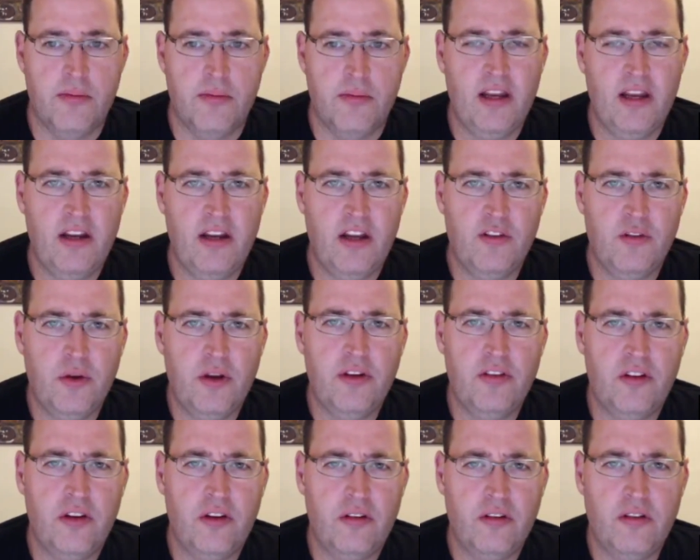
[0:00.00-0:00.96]
mine.
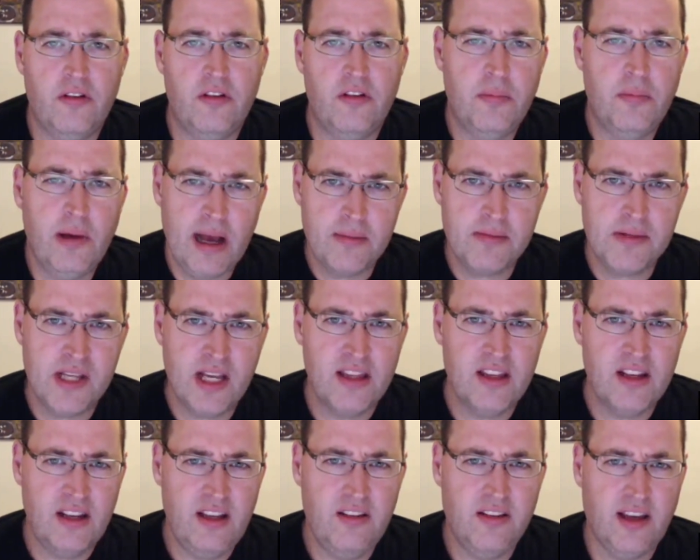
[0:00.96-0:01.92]
Did Pop say
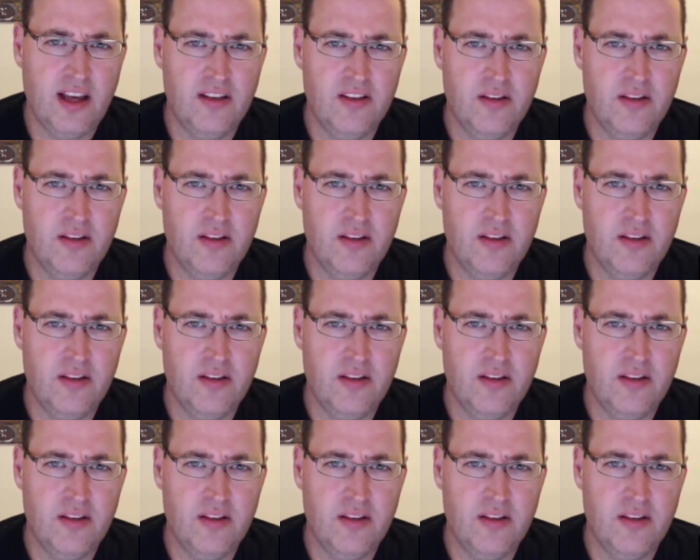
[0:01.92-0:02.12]
that he's got